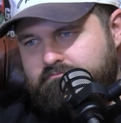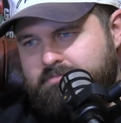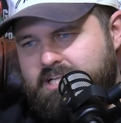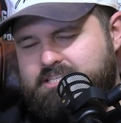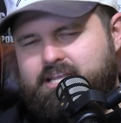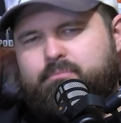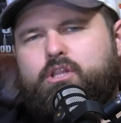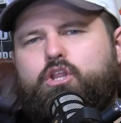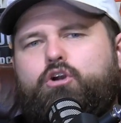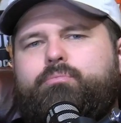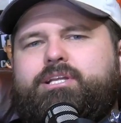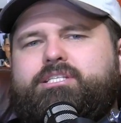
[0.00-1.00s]
something a
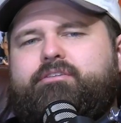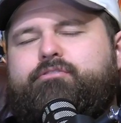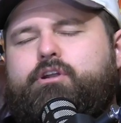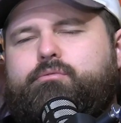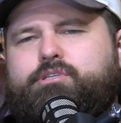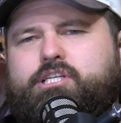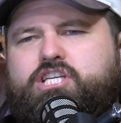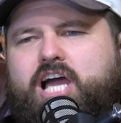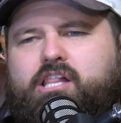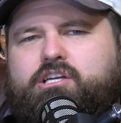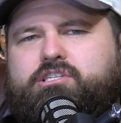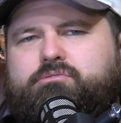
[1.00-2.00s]
little bit different. It was a
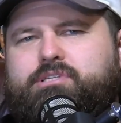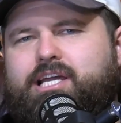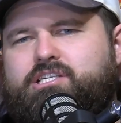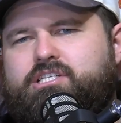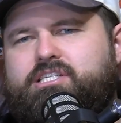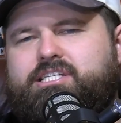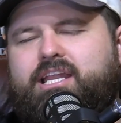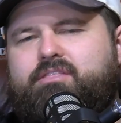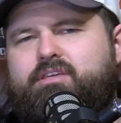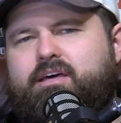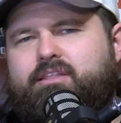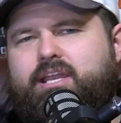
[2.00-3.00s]
challenge that was actually sent
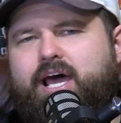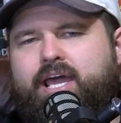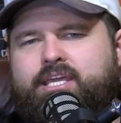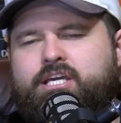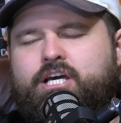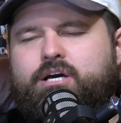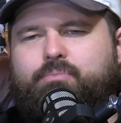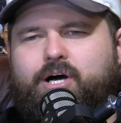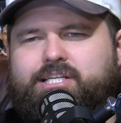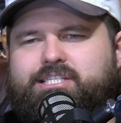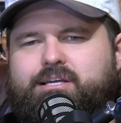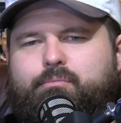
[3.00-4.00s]
in the other day
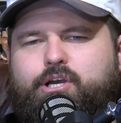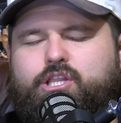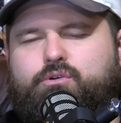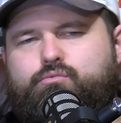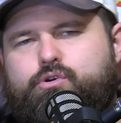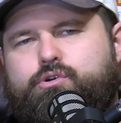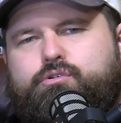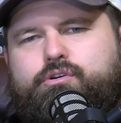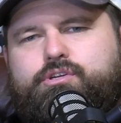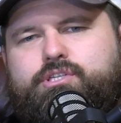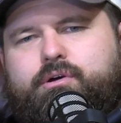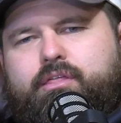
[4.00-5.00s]
by someone in the Roo
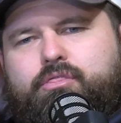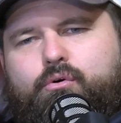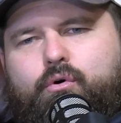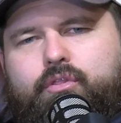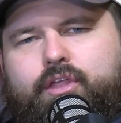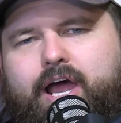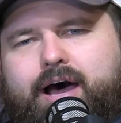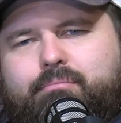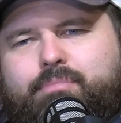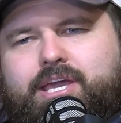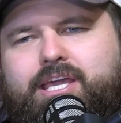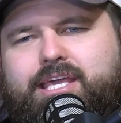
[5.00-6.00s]
crew. So I thought
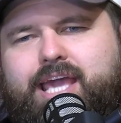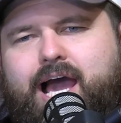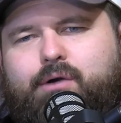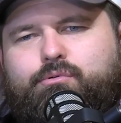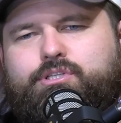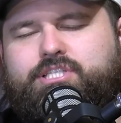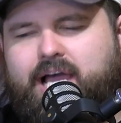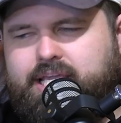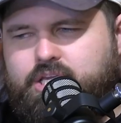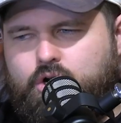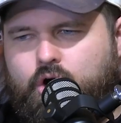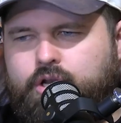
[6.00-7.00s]
that me and Kat would
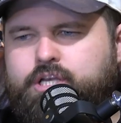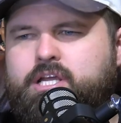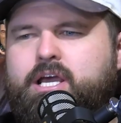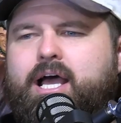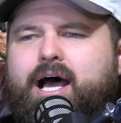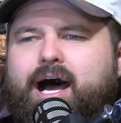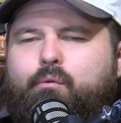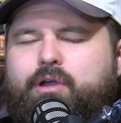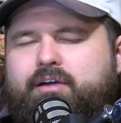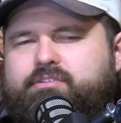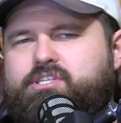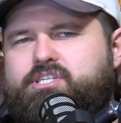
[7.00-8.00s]
take it on.
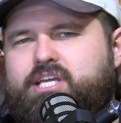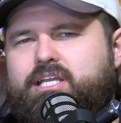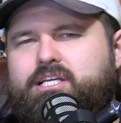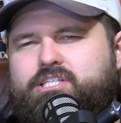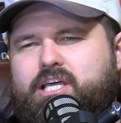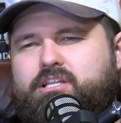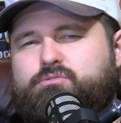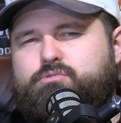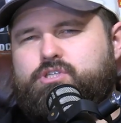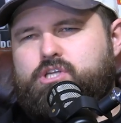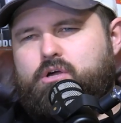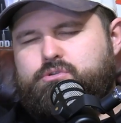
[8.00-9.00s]
We haven't seen each other's
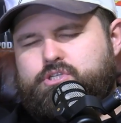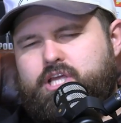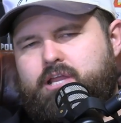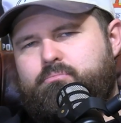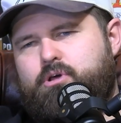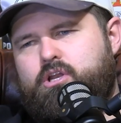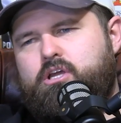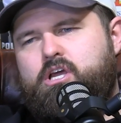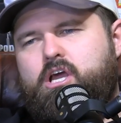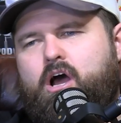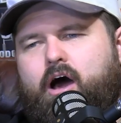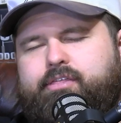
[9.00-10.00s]
results yet, but
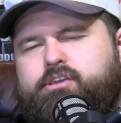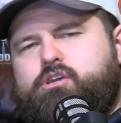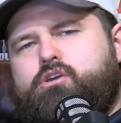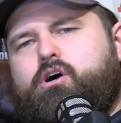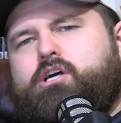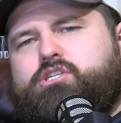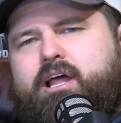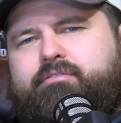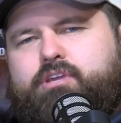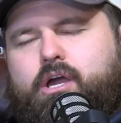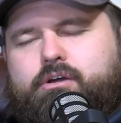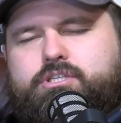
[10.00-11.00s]
I think you guys should
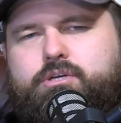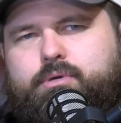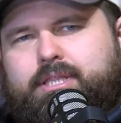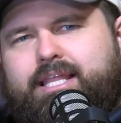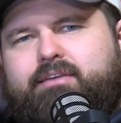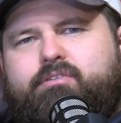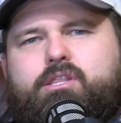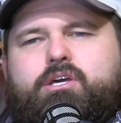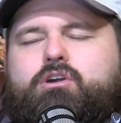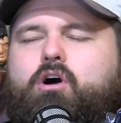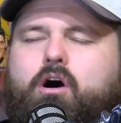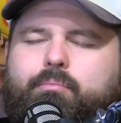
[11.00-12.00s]
have a go too and leave it in
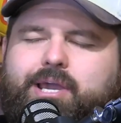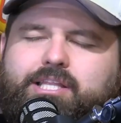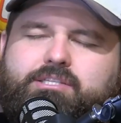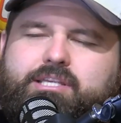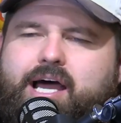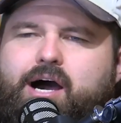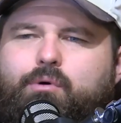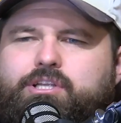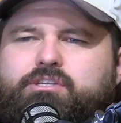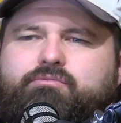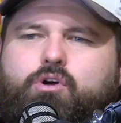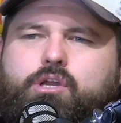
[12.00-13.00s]
the comments
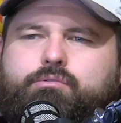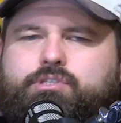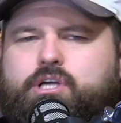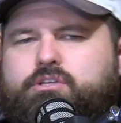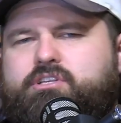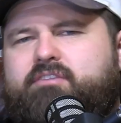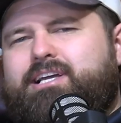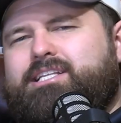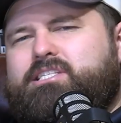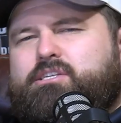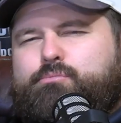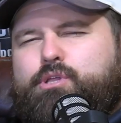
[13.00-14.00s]
once you've got your results. I've
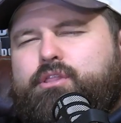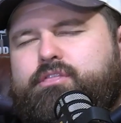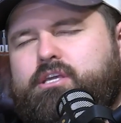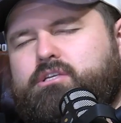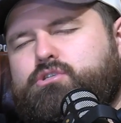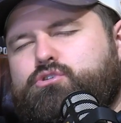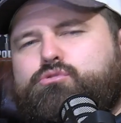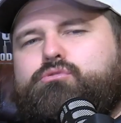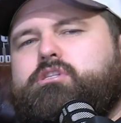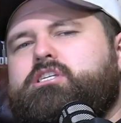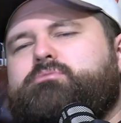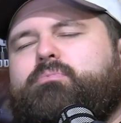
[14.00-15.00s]
done similar things
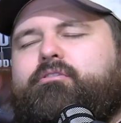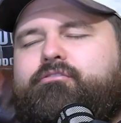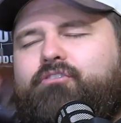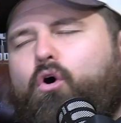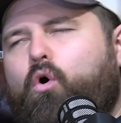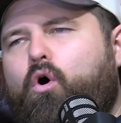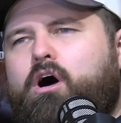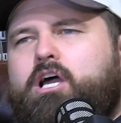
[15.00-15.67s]
to this before,